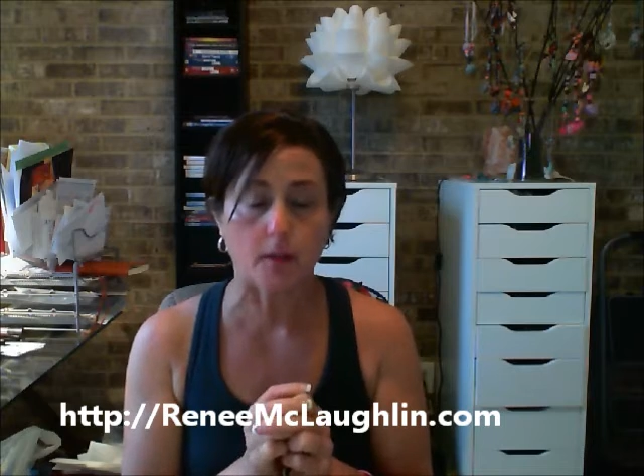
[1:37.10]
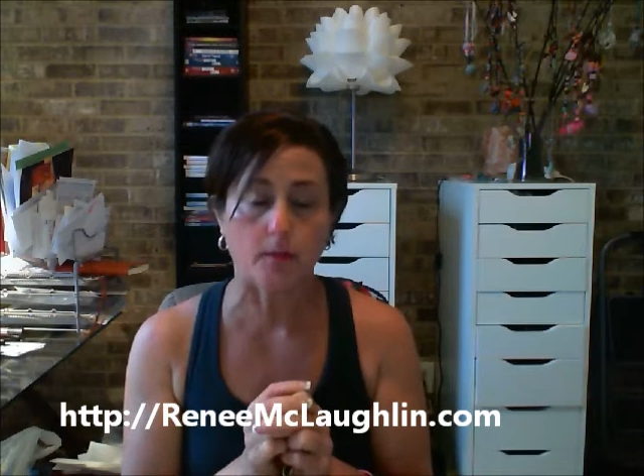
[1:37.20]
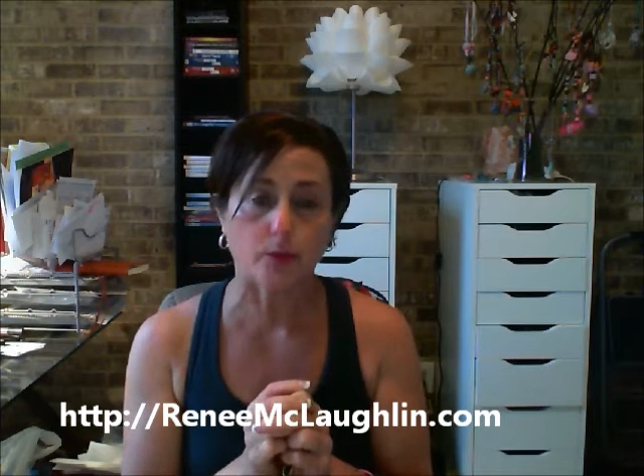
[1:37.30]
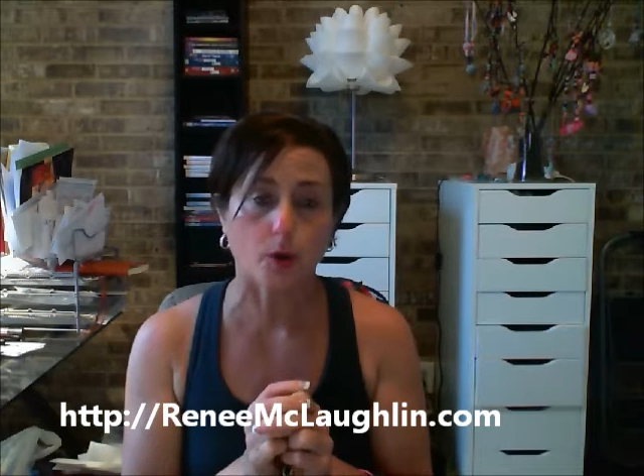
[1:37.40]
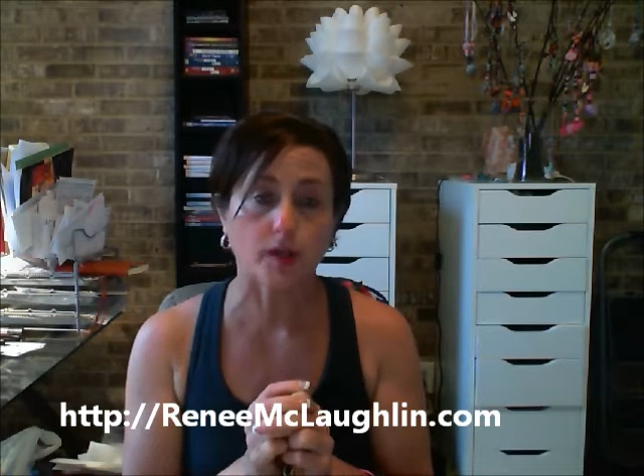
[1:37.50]

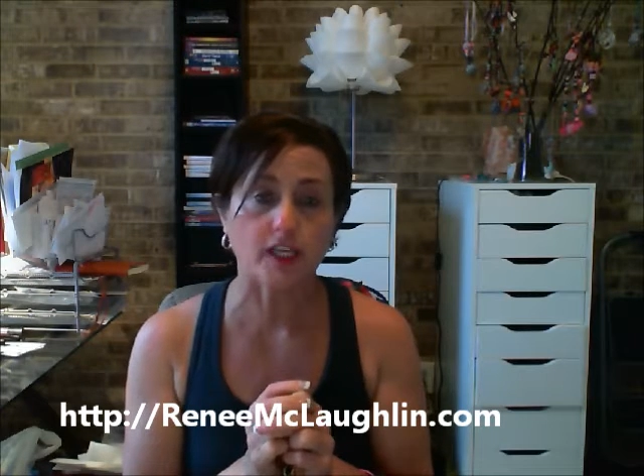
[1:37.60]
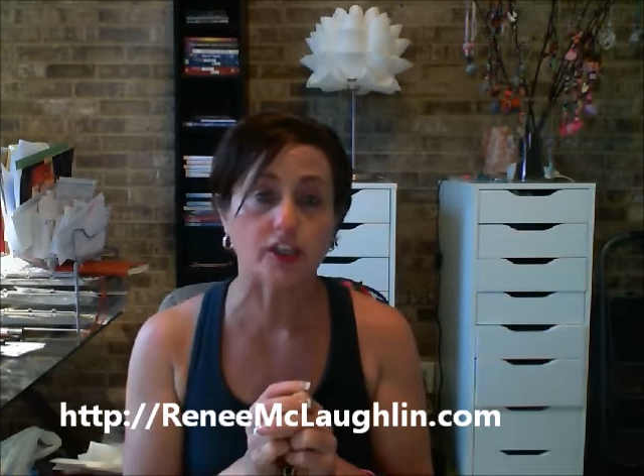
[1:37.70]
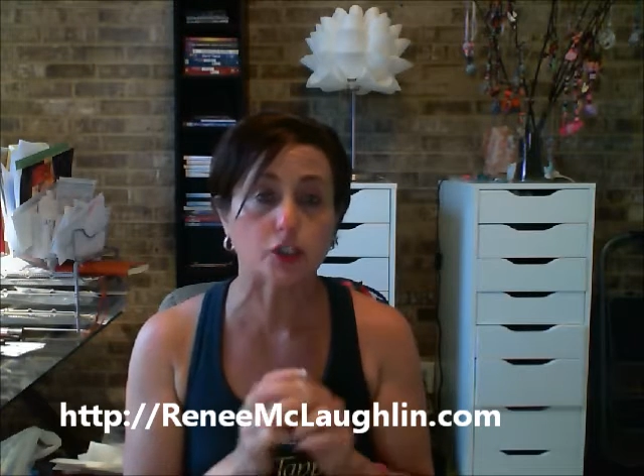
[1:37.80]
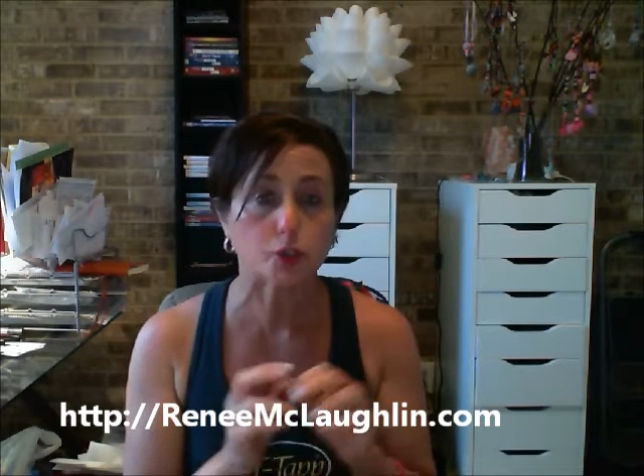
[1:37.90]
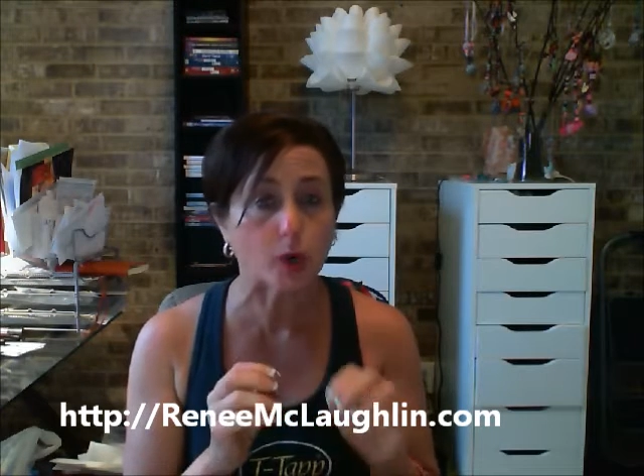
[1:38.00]
throw it in
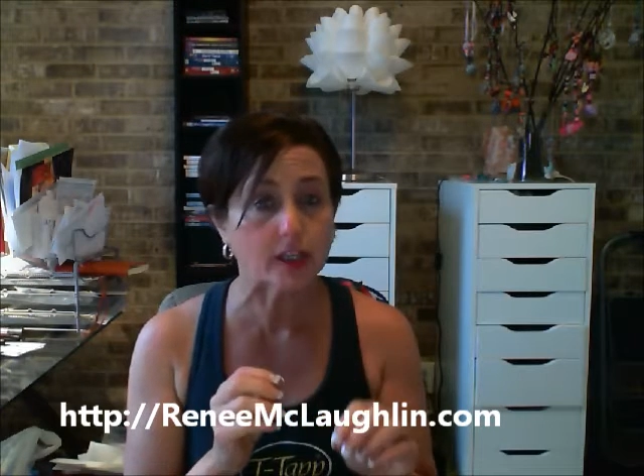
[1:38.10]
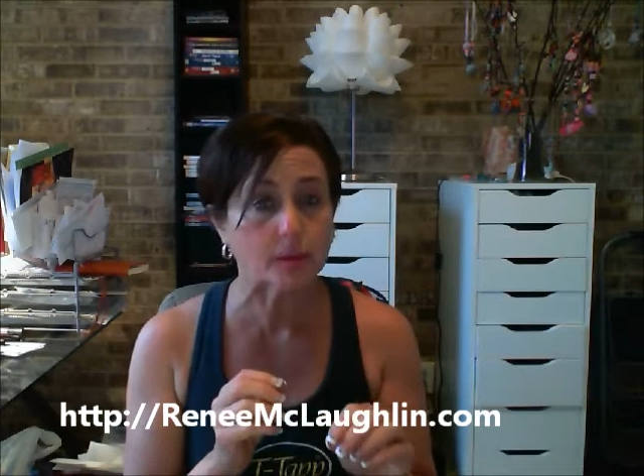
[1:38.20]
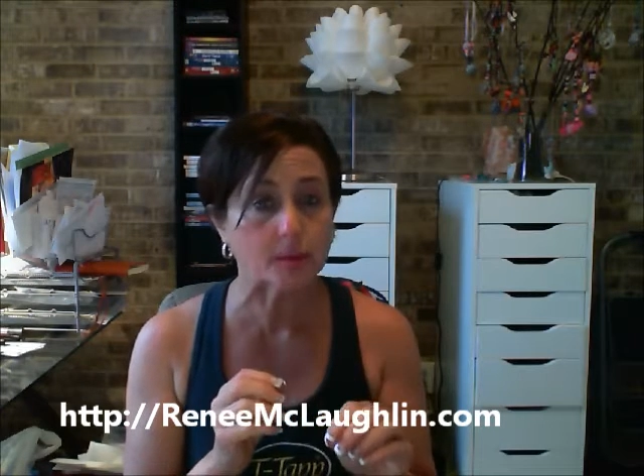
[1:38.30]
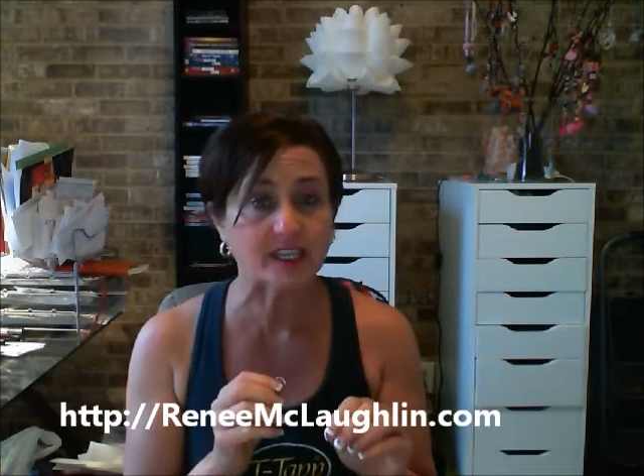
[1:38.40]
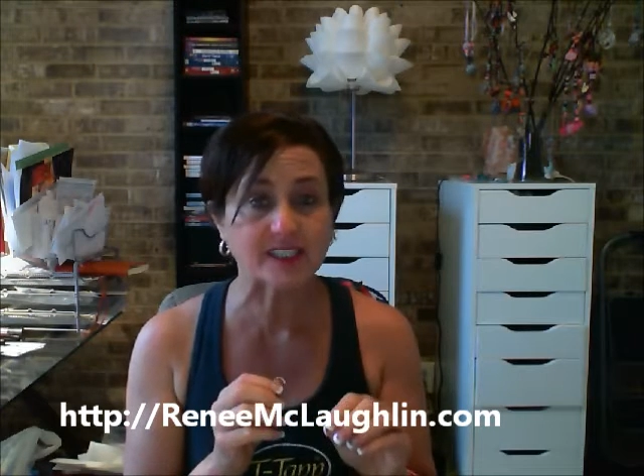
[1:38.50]
the
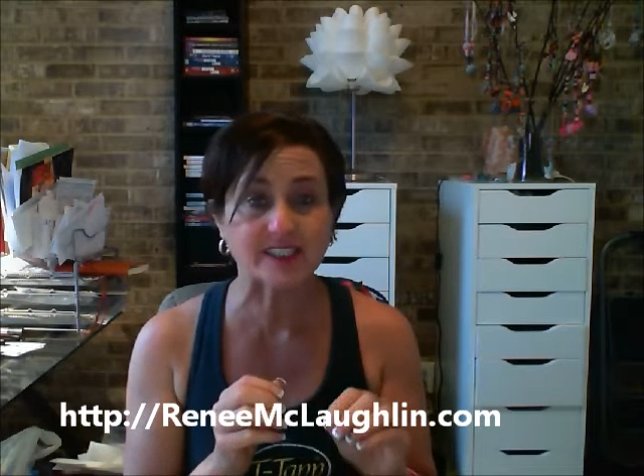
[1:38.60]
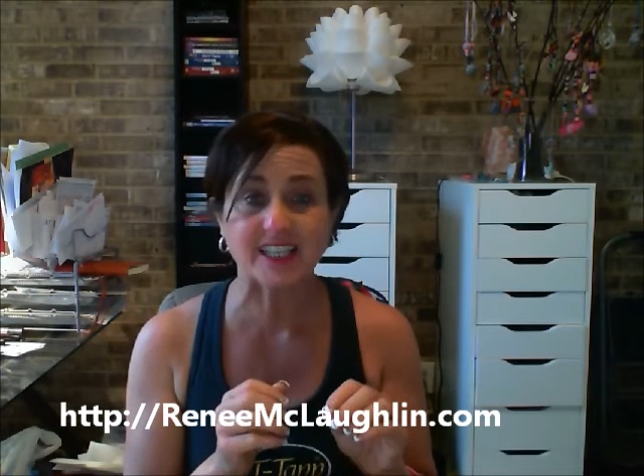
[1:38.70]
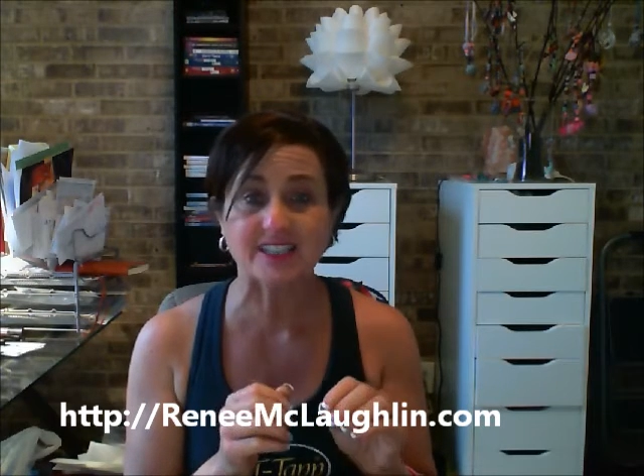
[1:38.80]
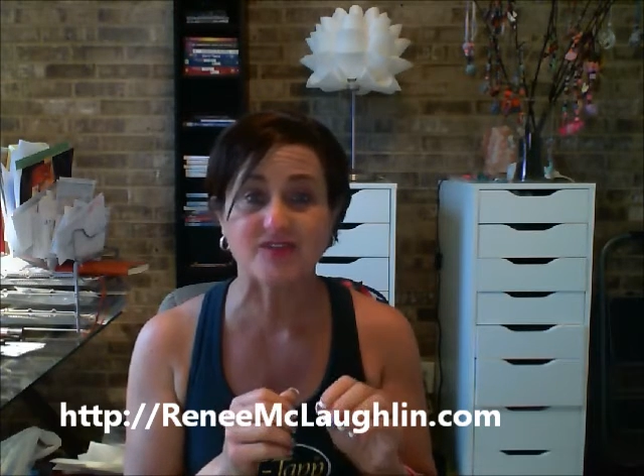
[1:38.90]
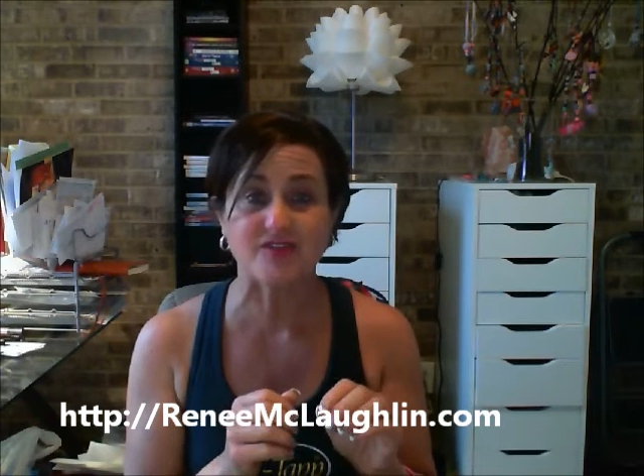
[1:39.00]
toilet because
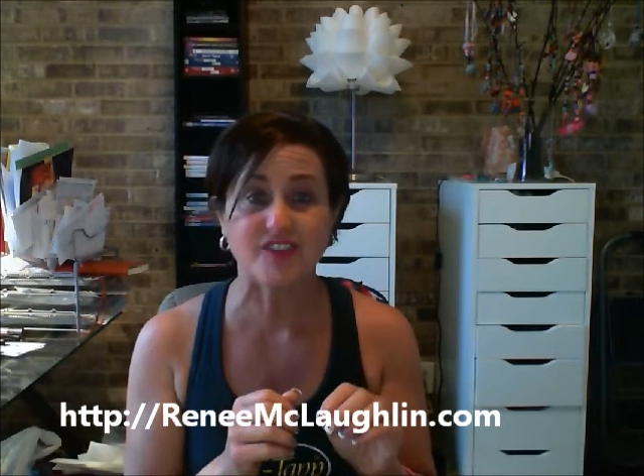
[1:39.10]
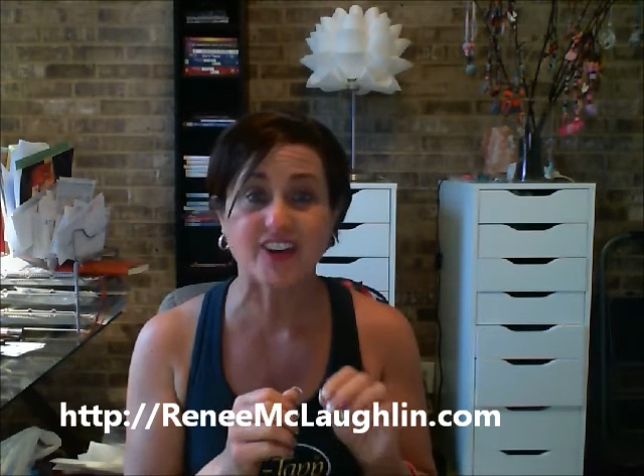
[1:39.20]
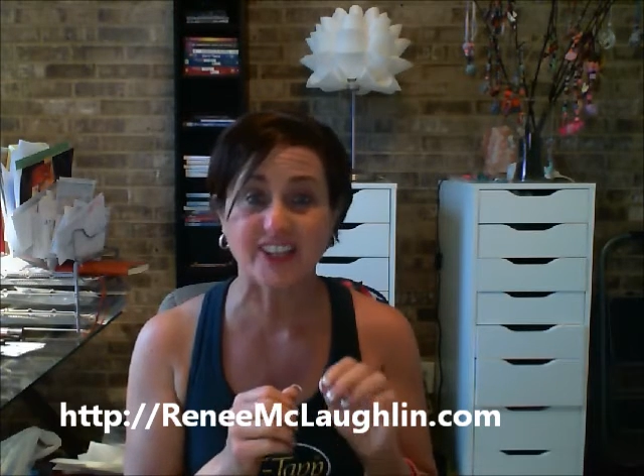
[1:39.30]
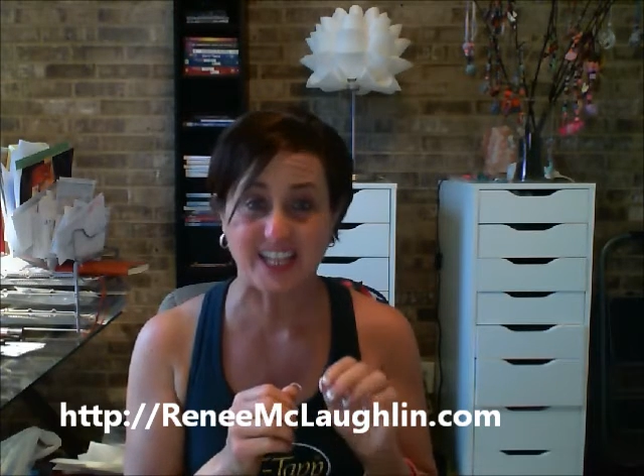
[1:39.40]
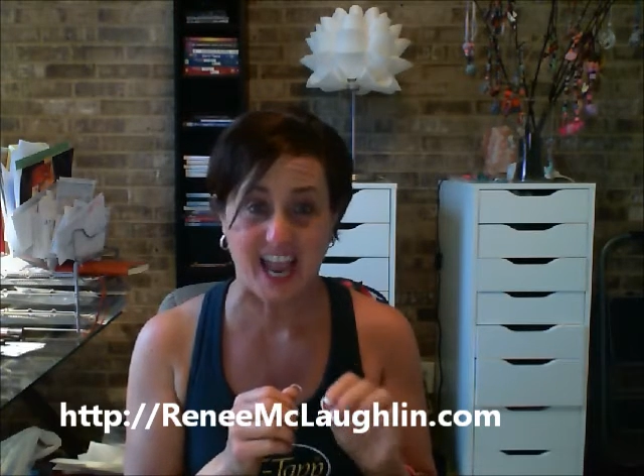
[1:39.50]
it's
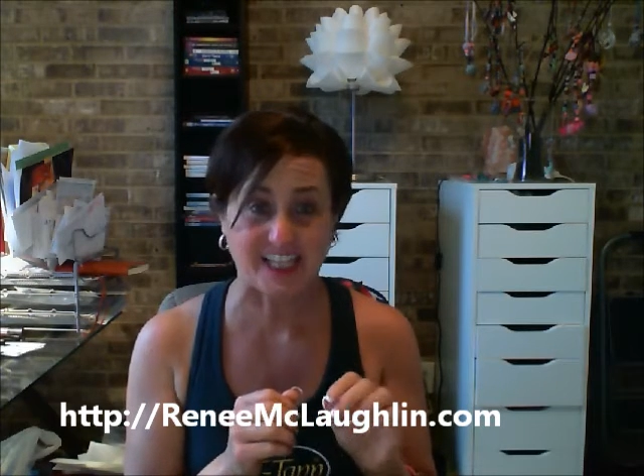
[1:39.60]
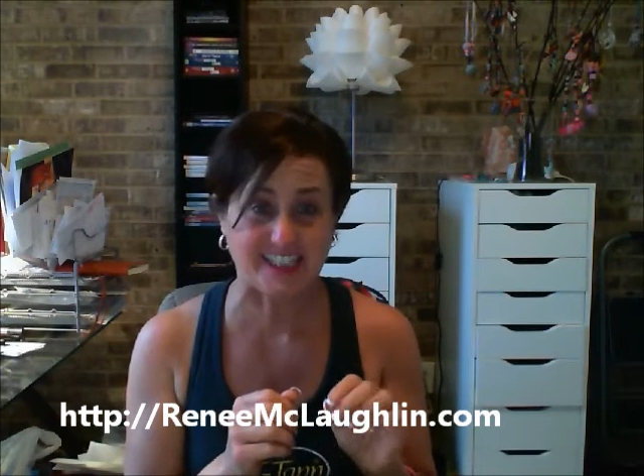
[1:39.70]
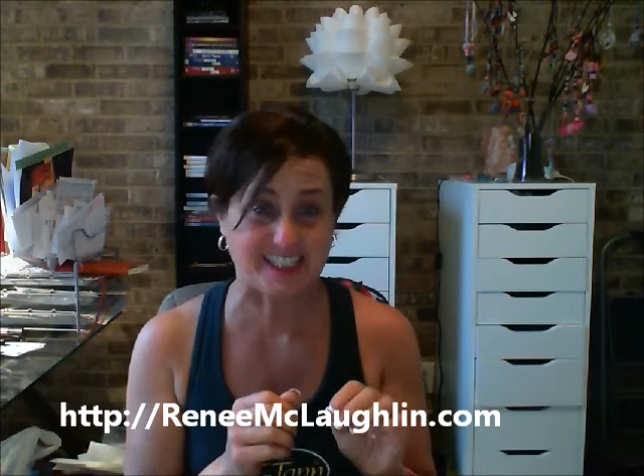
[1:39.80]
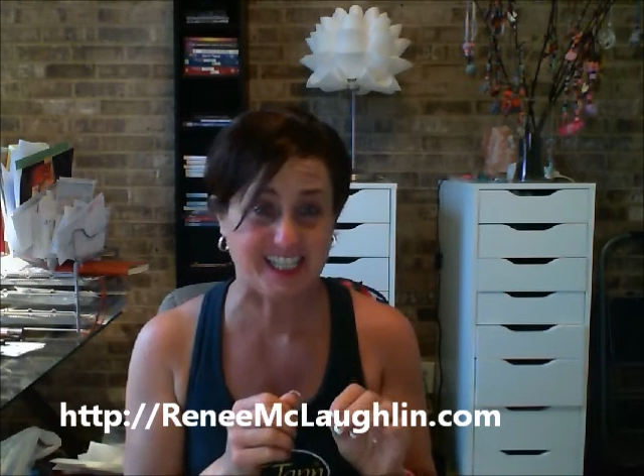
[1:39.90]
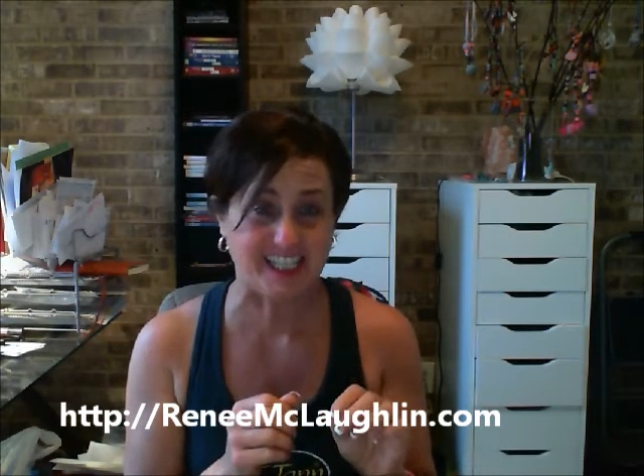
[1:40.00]
very
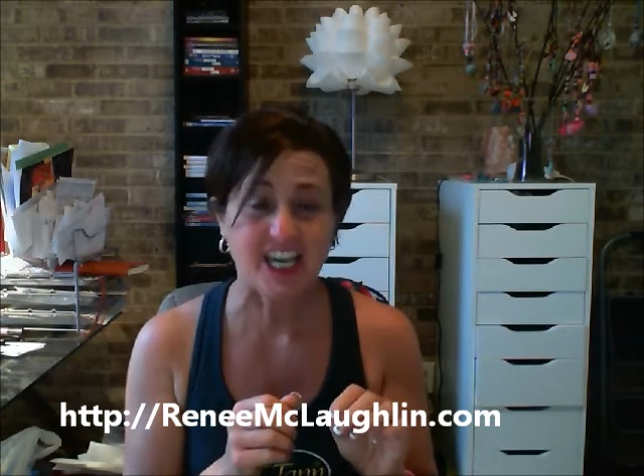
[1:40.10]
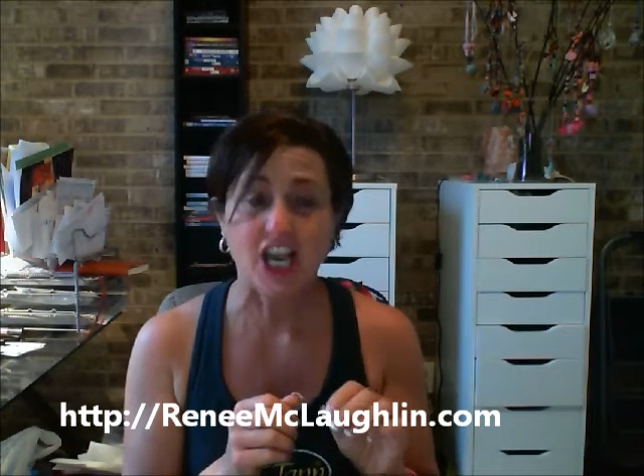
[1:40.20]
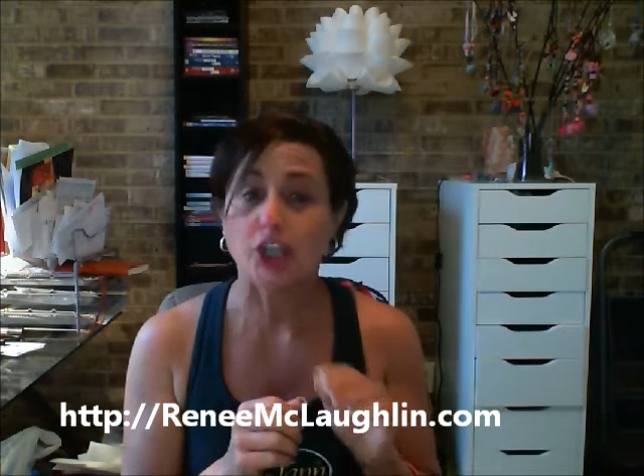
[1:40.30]
nasty.